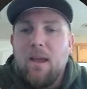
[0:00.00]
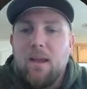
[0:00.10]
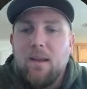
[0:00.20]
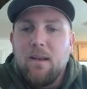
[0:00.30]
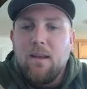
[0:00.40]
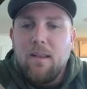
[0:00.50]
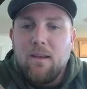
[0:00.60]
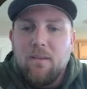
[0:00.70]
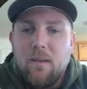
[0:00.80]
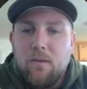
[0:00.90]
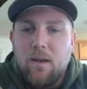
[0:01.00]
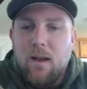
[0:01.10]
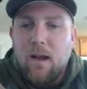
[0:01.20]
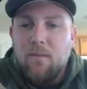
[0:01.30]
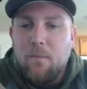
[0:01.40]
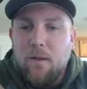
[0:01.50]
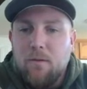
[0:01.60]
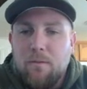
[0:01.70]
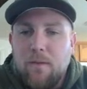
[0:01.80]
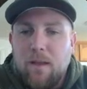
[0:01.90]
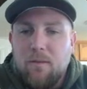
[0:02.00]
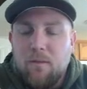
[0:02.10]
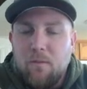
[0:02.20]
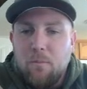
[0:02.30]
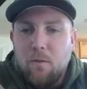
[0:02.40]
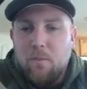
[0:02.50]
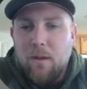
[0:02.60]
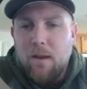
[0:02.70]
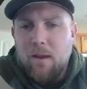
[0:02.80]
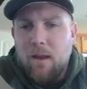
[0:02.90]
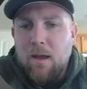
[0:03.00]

in the eccentric and isometric phases of movement.